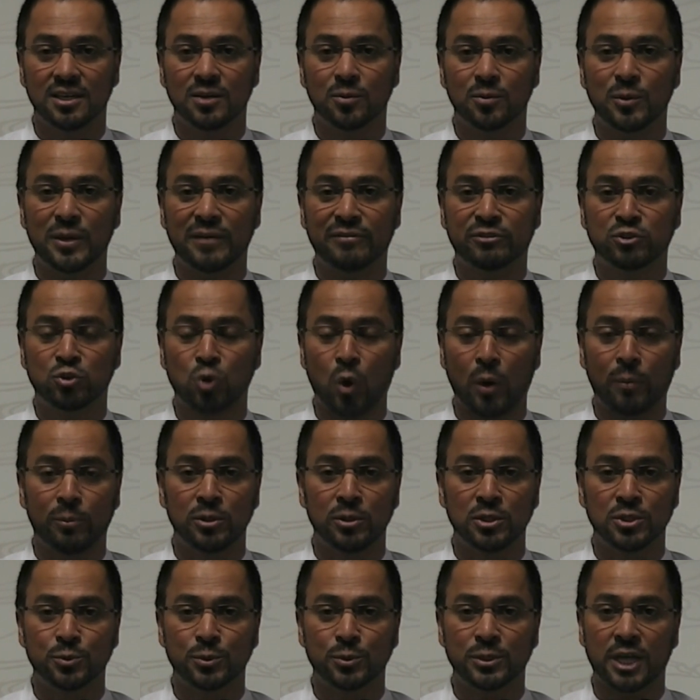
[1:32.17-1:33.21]
We have
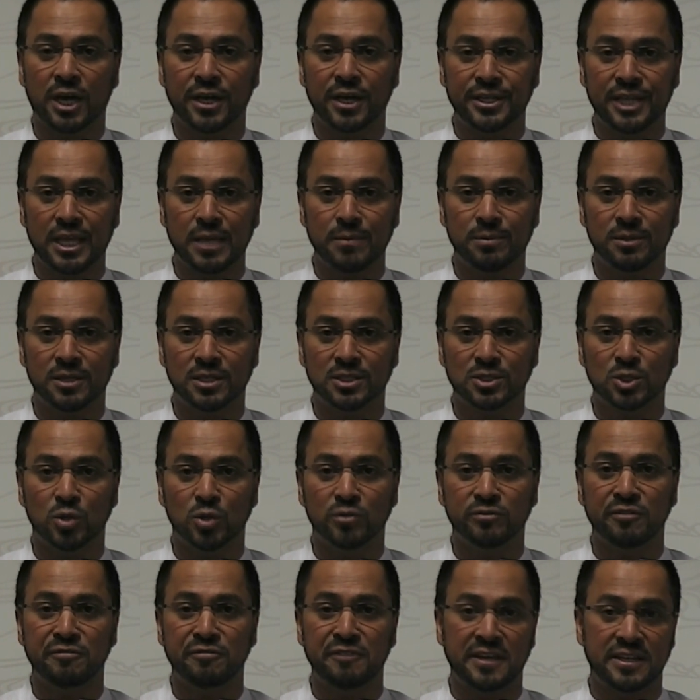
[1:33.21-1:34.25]
squabbles with our neighbors
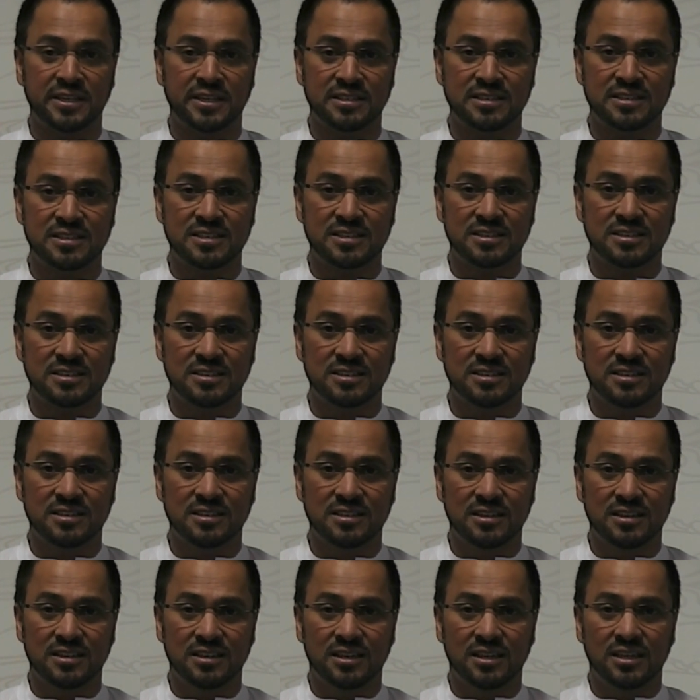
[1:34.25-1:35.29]
over fence.
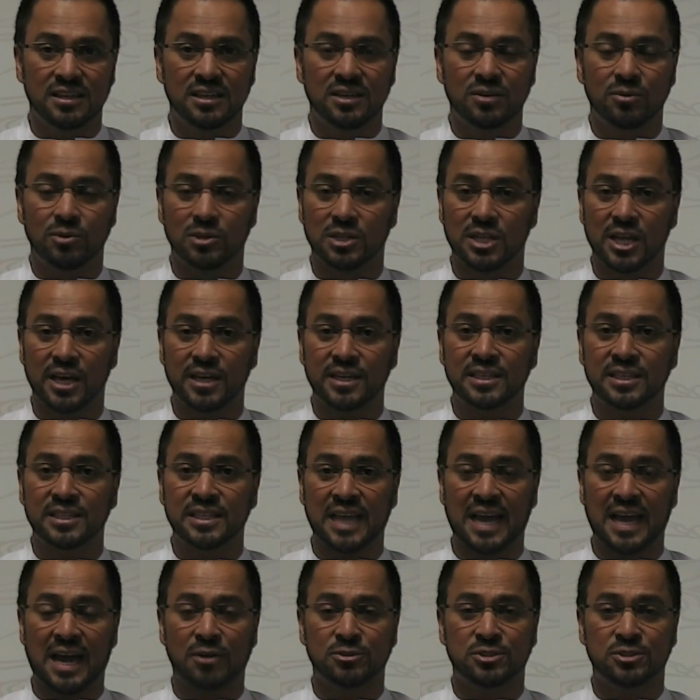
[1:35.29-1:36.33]
Wallahi, the
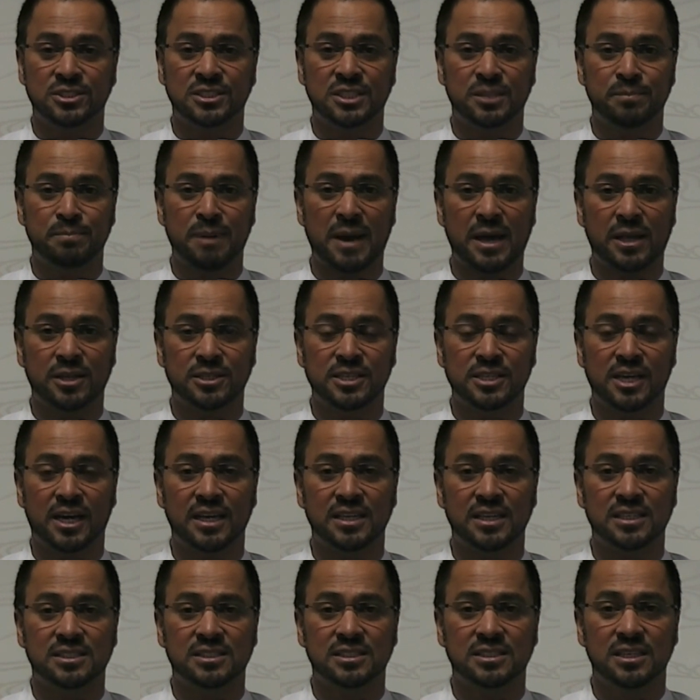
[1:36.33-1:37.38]
houses in
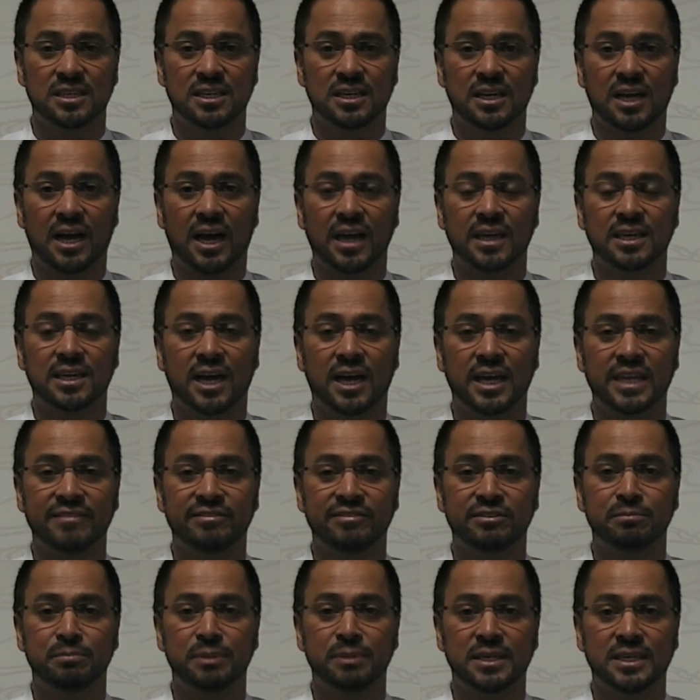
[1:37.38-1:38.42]
paradise, I can't
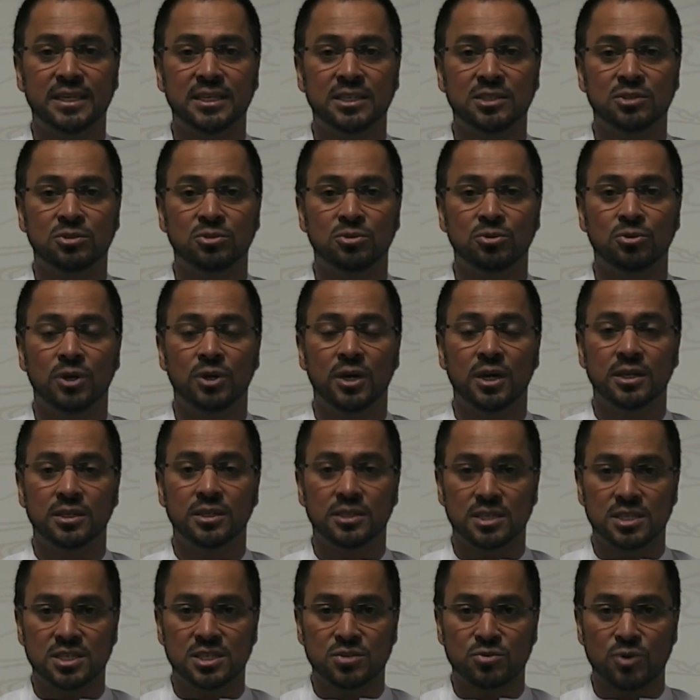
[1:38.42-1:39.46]
even begin to
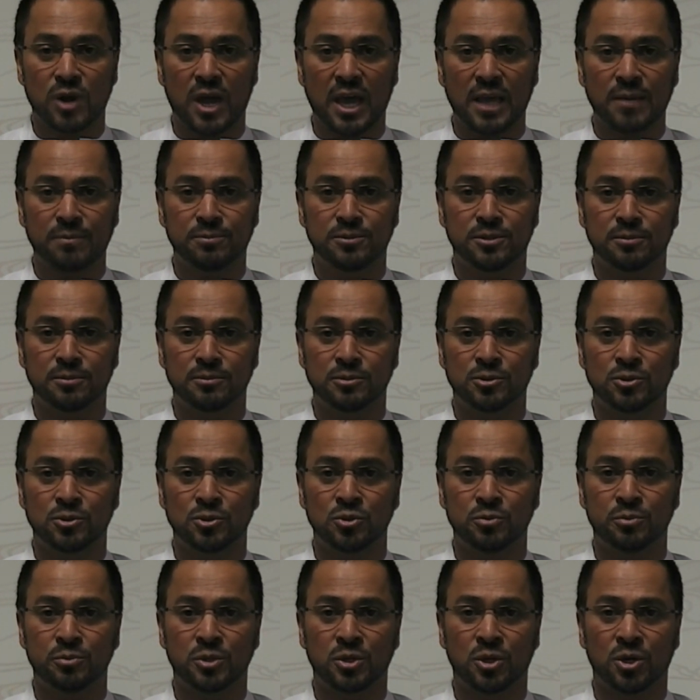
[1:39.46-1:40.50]
describe them to
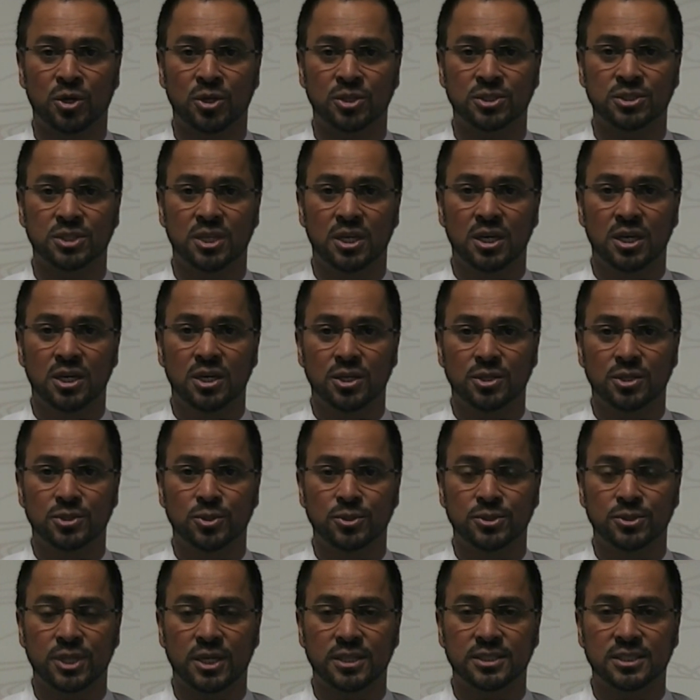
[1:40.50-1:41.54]
you because
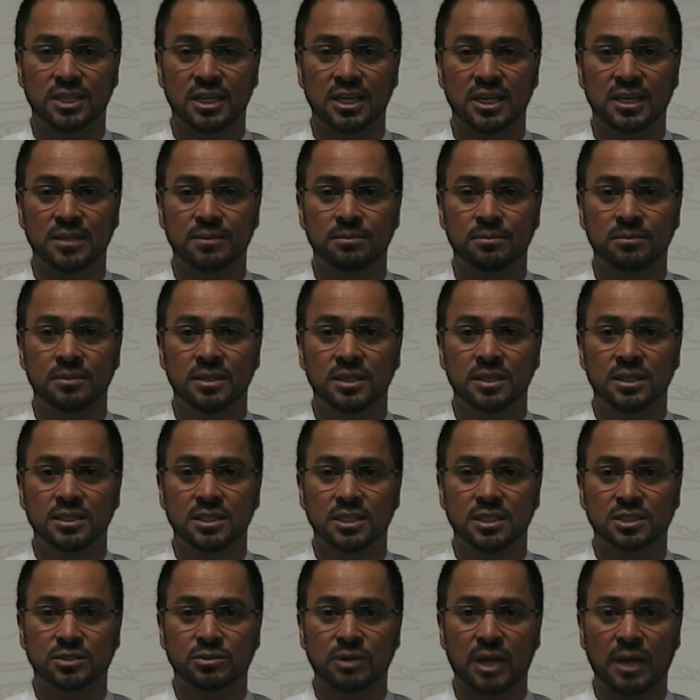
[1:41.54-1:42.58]
Rasulullah
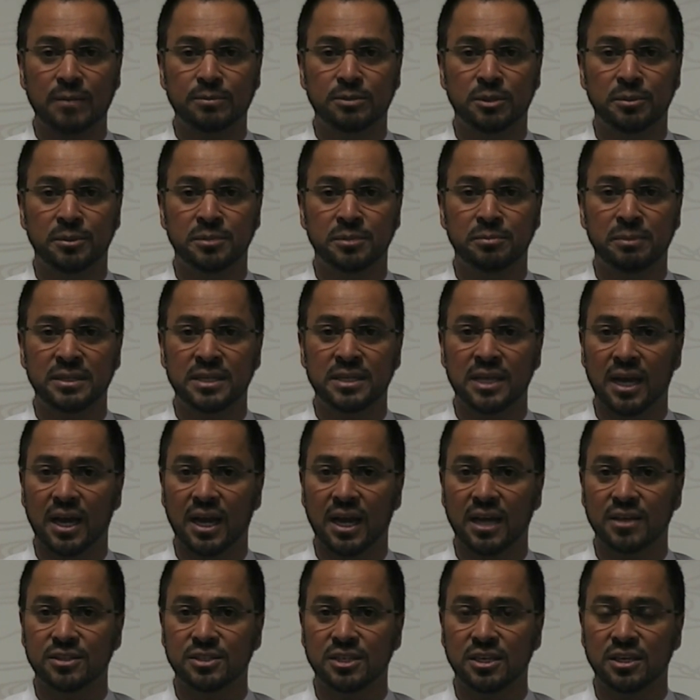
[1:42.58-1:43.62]
described them in many
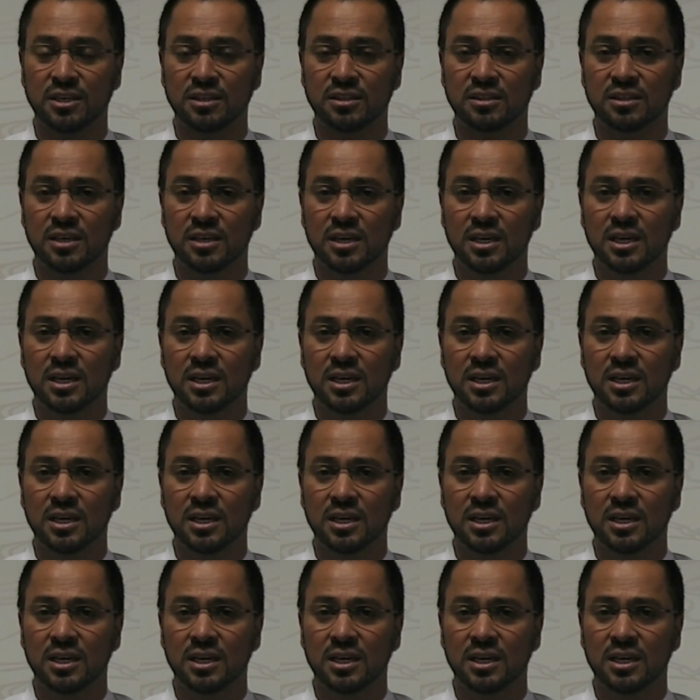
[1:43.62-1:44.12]
hadith